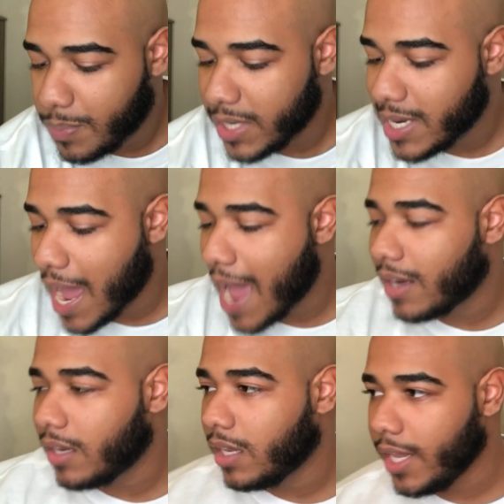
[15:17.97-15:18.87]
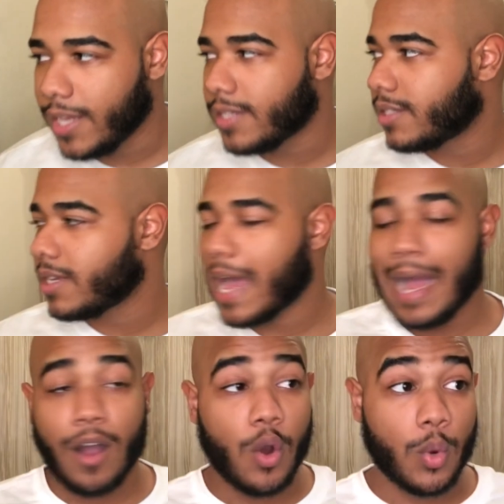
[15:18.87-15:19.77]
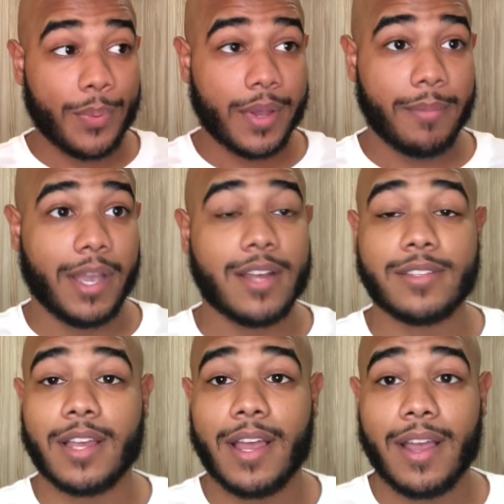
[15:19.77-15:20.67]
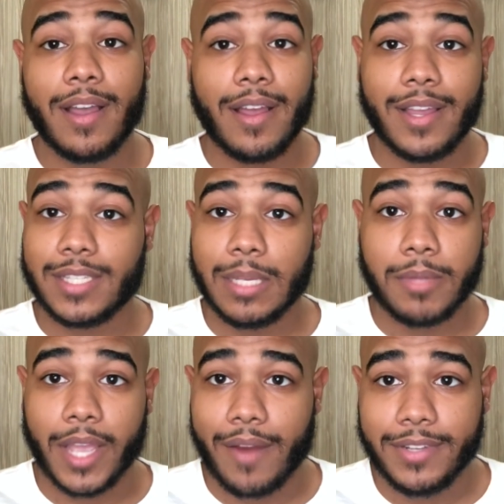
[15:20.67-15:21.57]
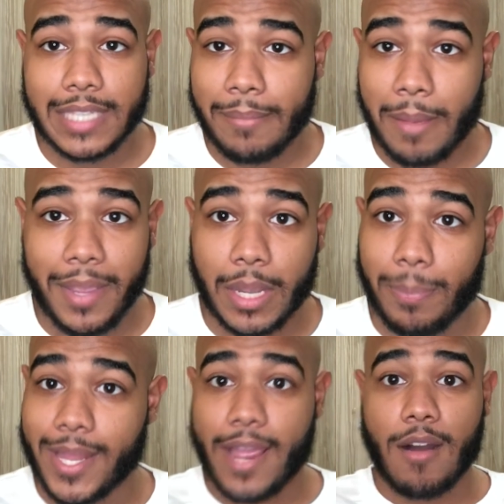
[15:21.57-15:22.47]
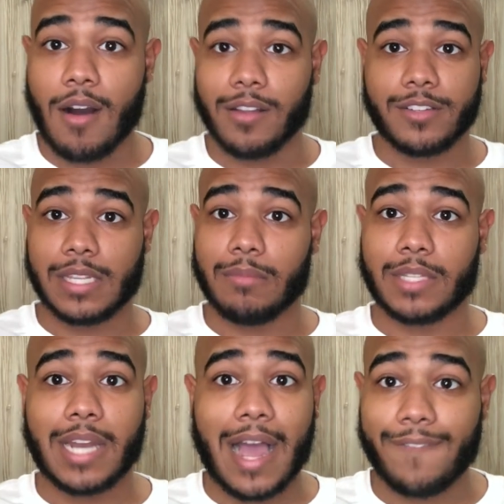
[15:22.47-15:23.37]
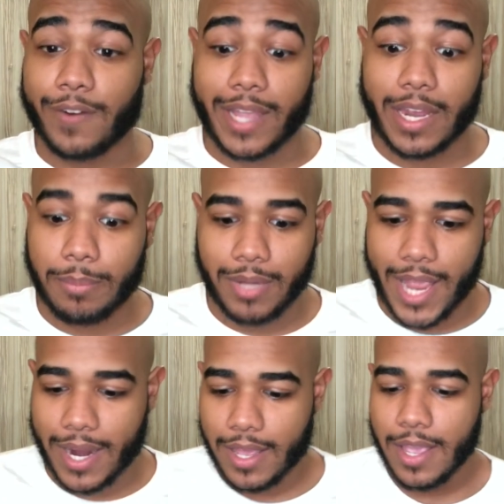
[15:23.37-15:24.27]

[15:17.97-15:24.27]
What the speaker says: but not least, I hope, because it seems like every time I make a plant haul or something, I forget a plant,